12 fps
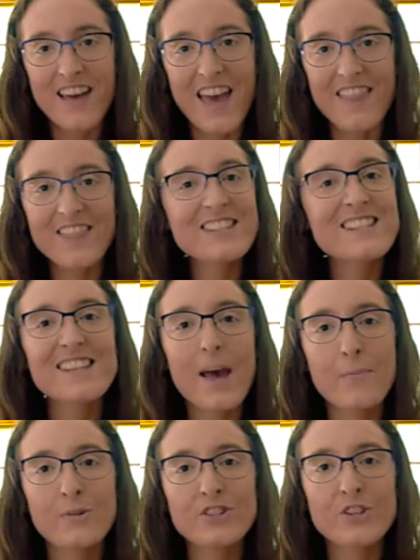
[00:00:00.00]
and this is
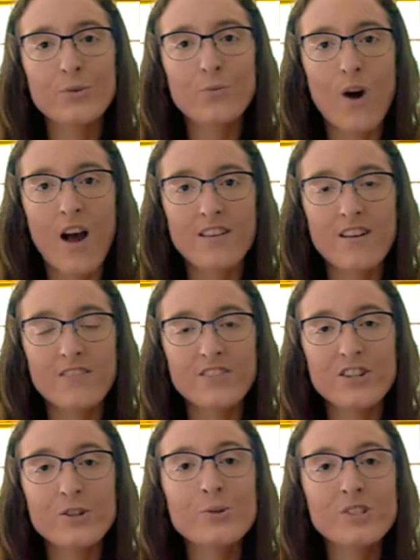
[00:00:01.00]
episode 1 of
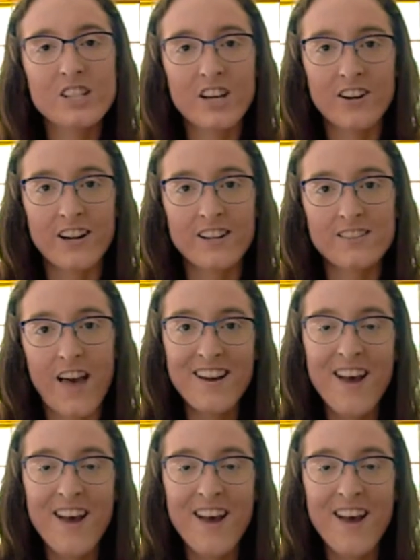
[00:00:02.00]
a new series